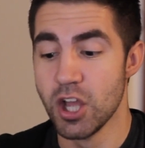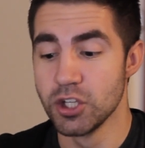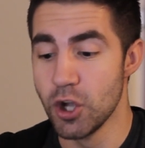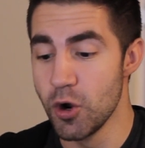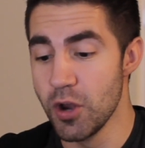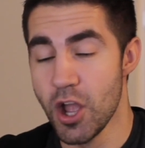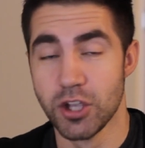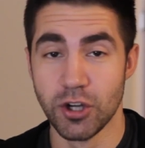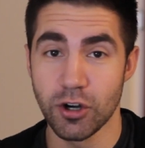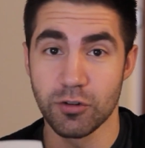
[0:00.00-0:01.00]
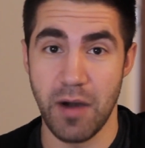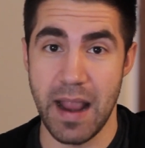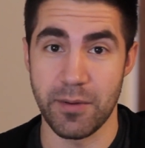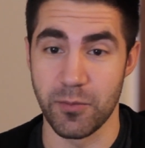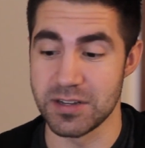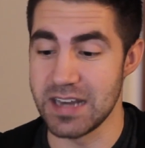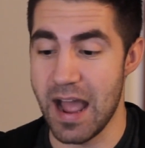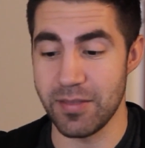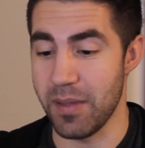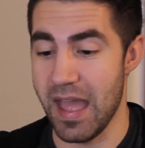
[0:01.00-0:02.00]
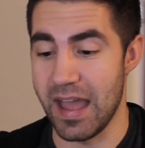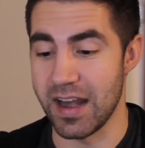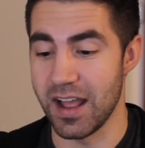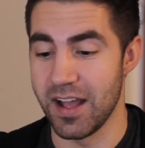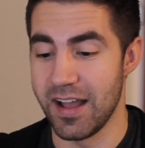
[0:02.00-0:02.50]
Dude, your grammar was not bad.